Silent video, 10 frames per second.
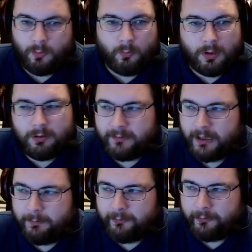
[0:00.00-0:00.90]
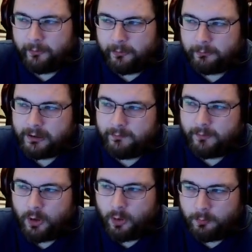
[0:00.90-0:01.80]
Welcome to episode 3 of
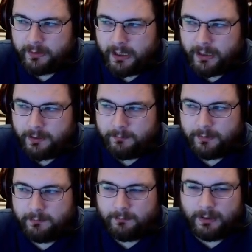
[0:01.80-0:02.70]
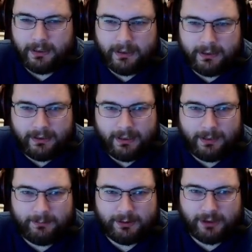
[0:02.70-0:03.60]
Home Game, my
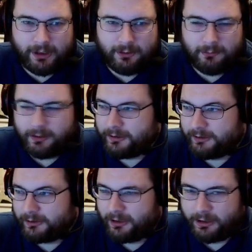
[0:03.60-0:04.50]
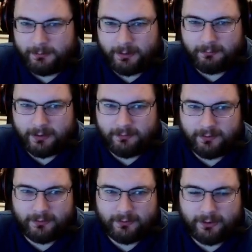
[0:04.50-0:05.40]
hobby channel where I just talk about
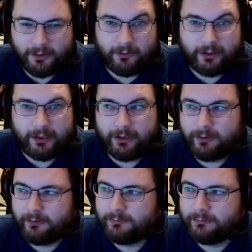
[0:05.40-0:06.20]
whatever nerdy or